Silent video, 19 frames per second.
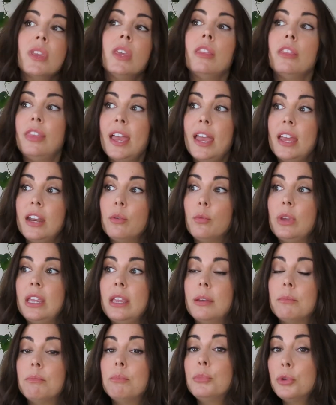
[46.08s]
Then
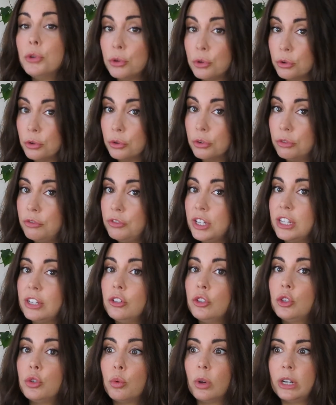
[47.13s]
we moved
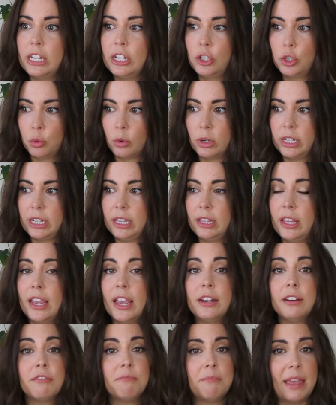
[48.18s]
in 2020, the
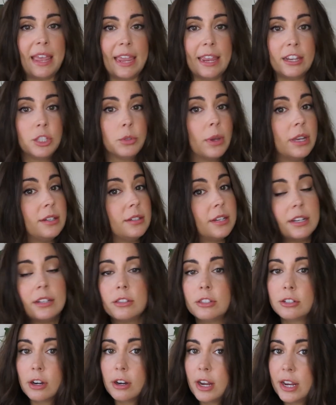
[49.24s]
end of May, so I didn't
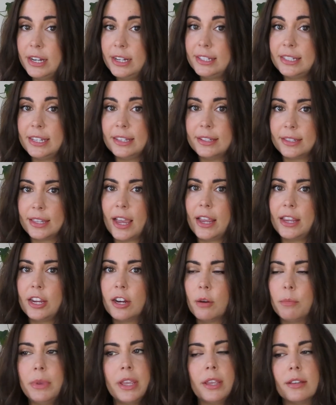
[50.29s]
start any seeds that
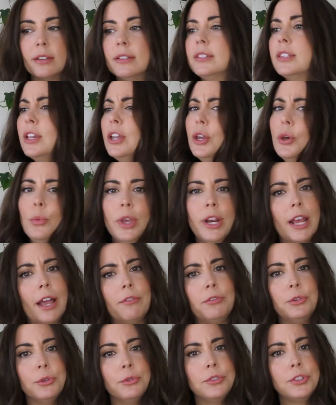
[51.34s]
year because we'd
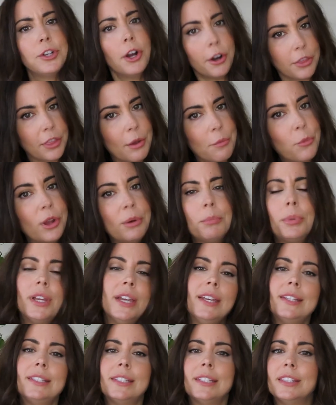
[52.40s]
have to have started them one
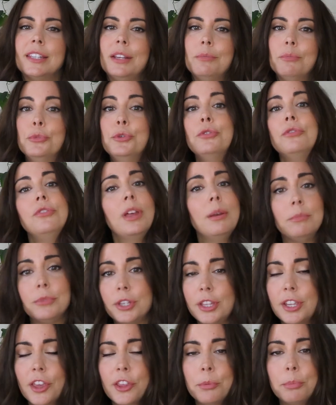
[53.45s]
place and then move them to
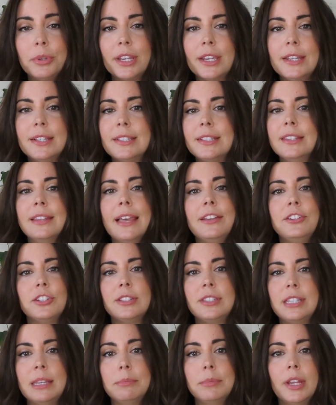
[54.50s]
the other place, and that
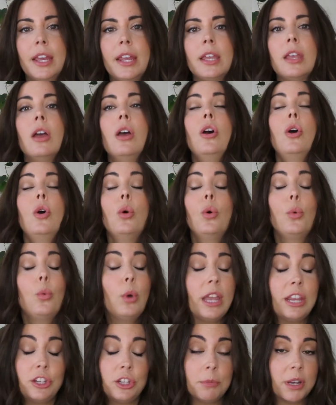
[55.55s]
just seemed like
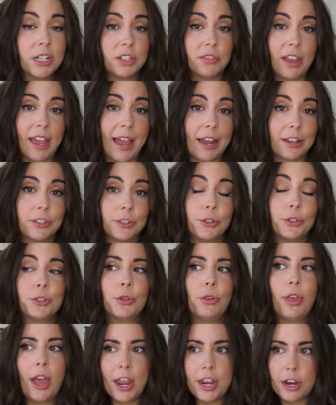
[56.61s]
way too much of a hassle.
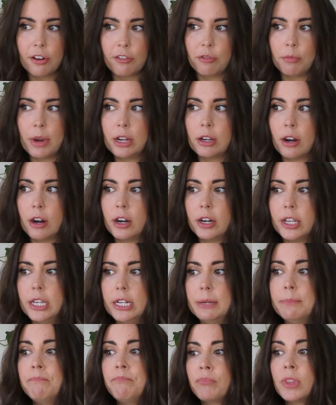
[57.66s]
So that year for my
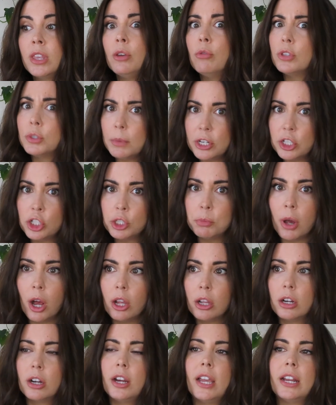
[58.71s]
garden, it was much
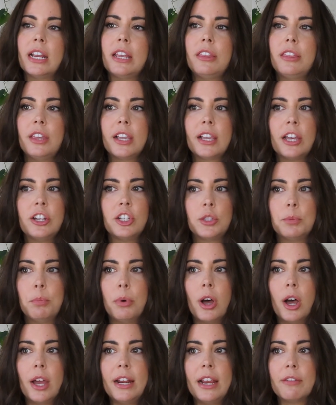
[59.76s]
smaller, and I think I just
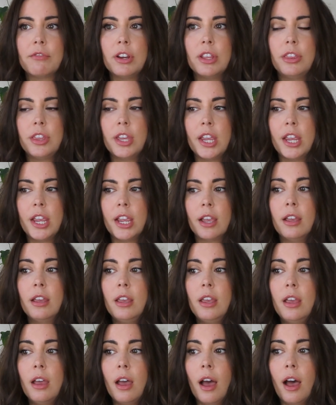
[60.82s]
bought everything
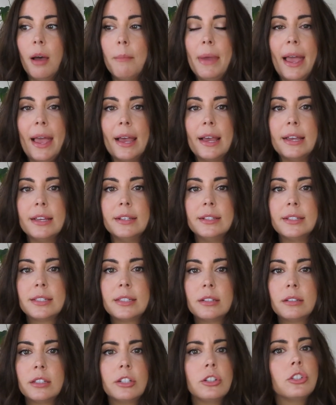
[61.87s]

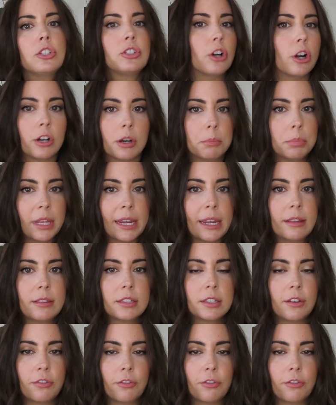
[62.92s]
as little starter plants